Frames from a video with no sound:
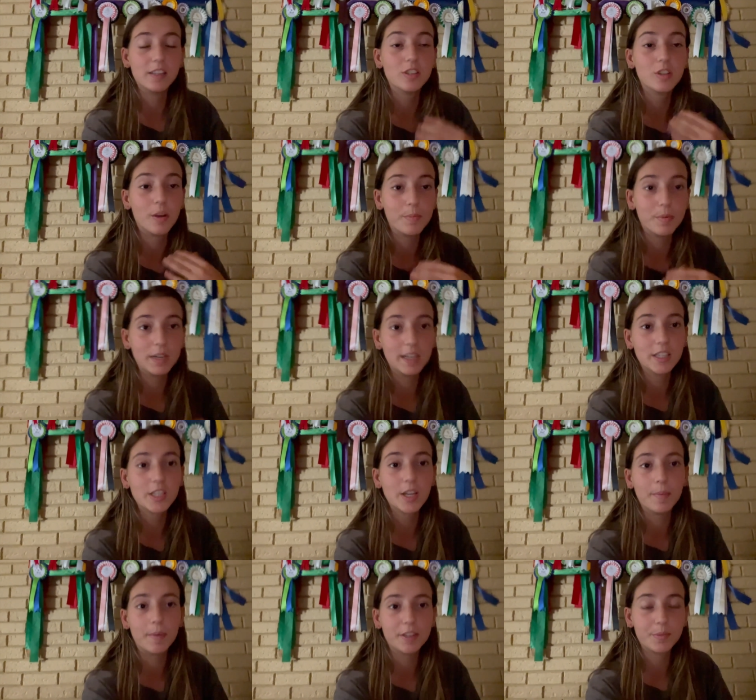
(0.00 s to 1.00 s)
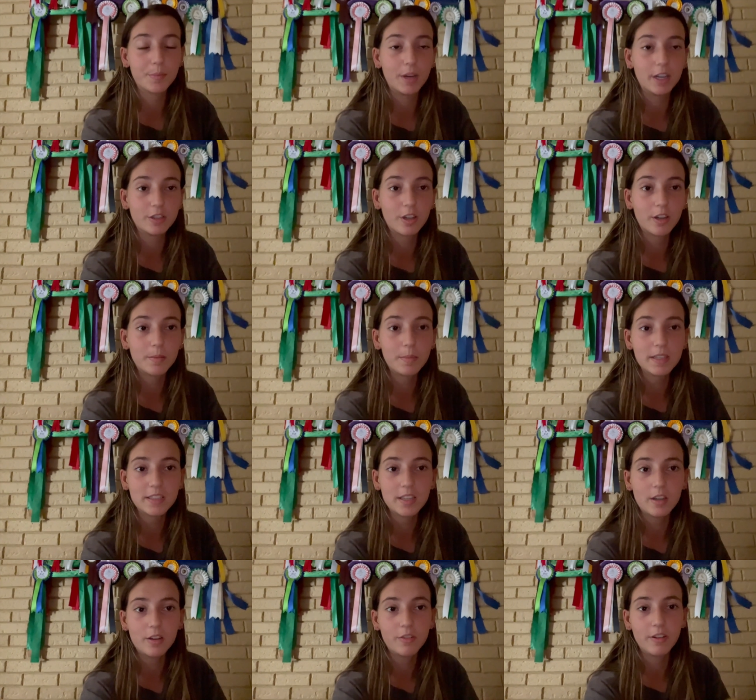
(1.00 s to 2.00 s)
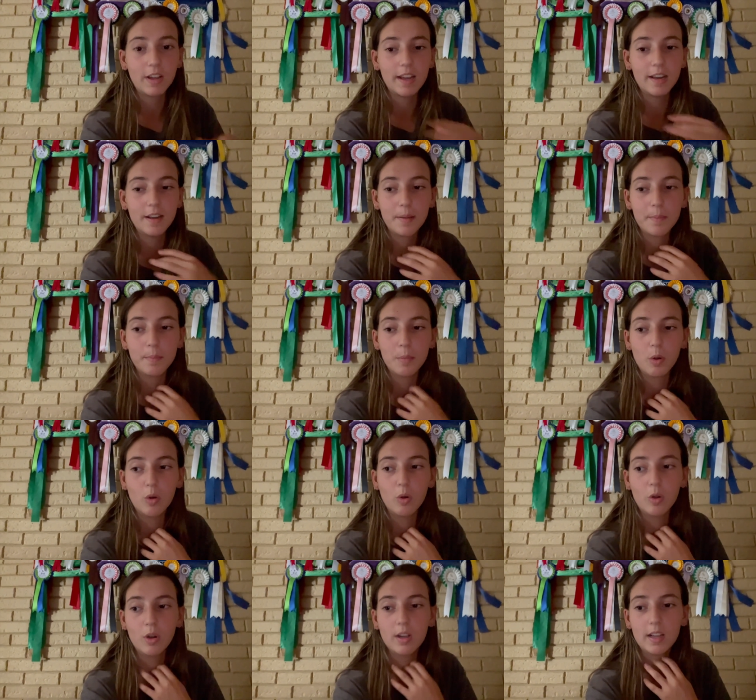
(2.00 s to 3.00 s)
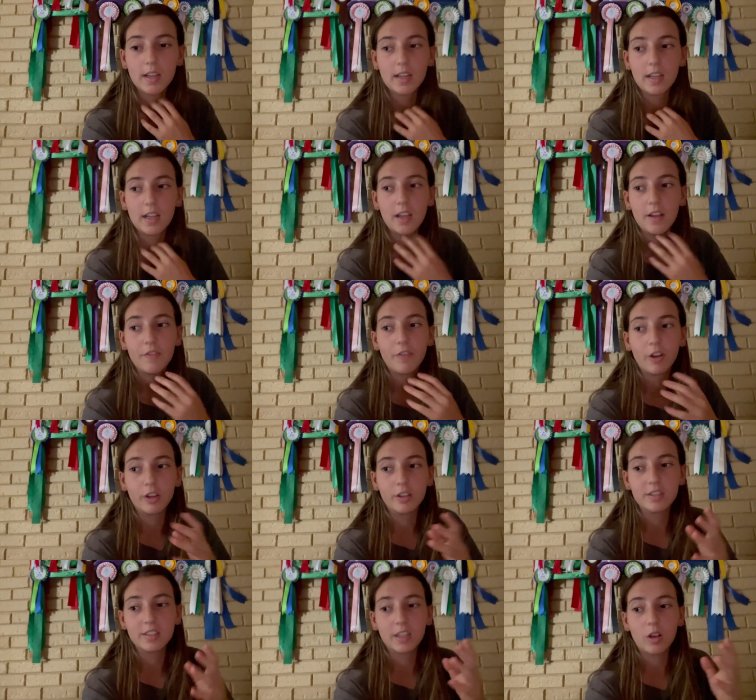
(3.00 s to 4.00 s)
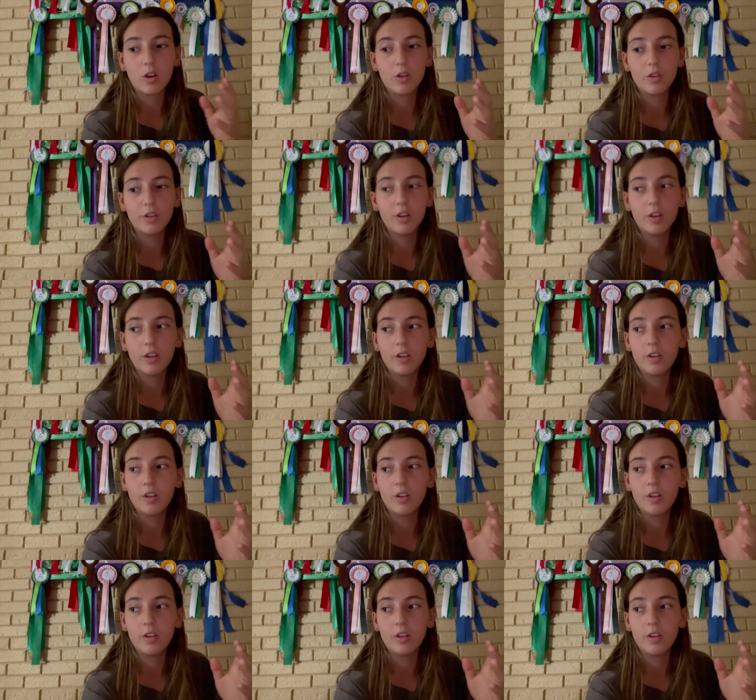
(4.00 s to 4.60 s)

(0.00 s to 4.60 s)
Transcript: stop putting so much pressure on myself and more focusing on